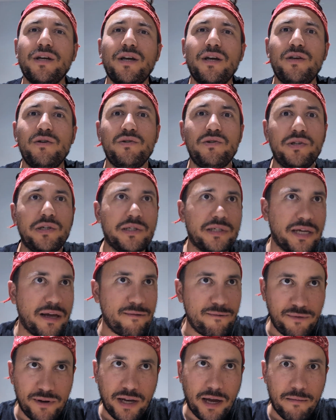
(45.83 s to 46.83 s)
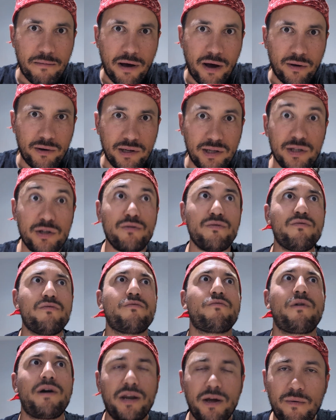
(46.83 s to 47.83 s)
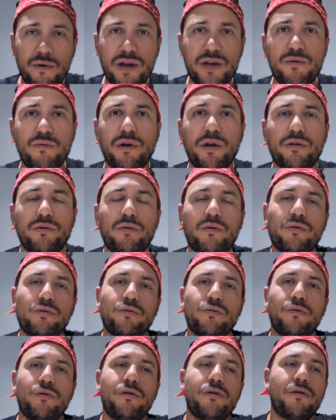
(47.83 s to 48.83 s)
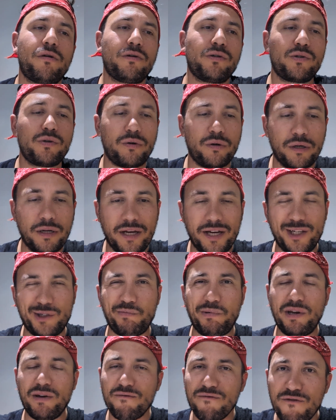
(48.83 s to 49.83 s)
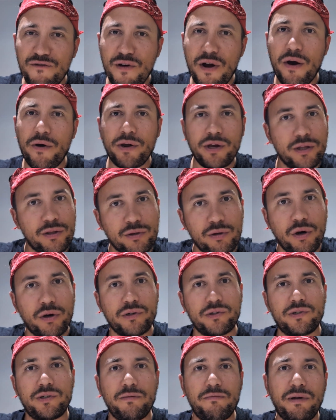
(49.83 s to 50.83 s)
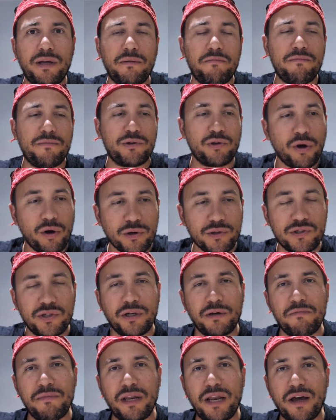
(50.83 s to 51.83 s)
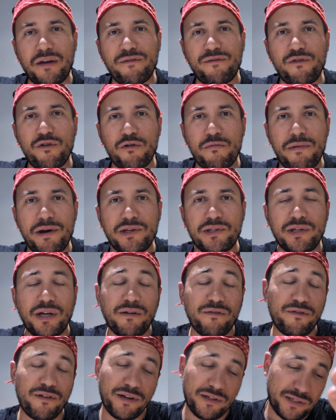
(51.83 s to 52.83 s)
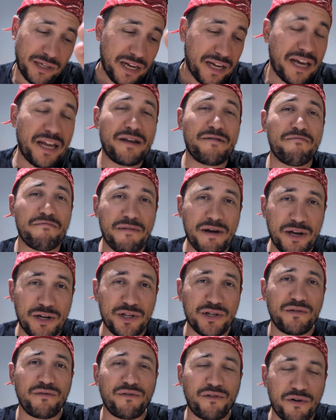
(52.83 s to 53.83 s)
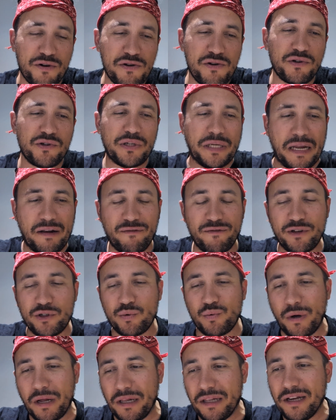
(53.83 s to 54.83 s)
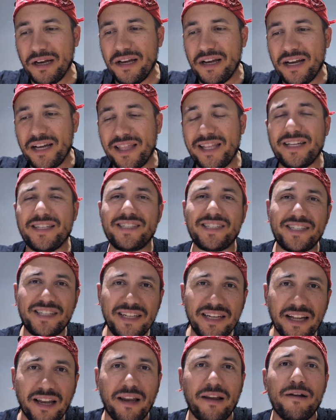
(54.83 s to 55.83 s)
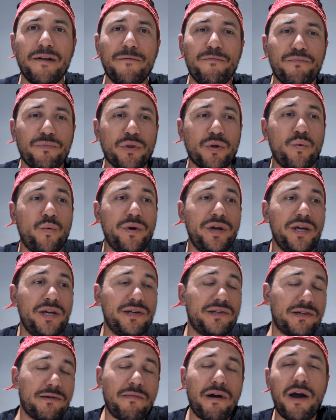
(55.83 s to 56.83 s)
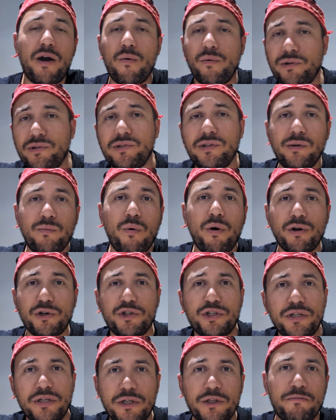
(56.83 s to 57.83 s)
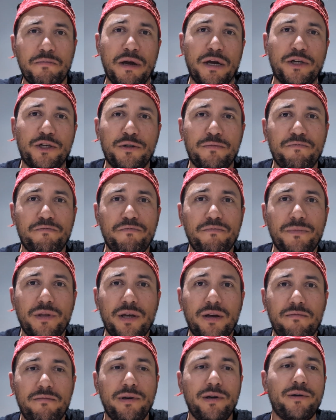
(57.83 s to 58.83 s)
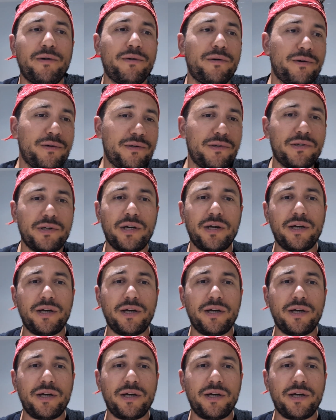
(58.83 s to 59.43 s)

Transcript: you see something about it, you right away you want to talk to her. So it's been very toxic Milan for myself, as I can imagine for yourself as well. That still we're still watching this match because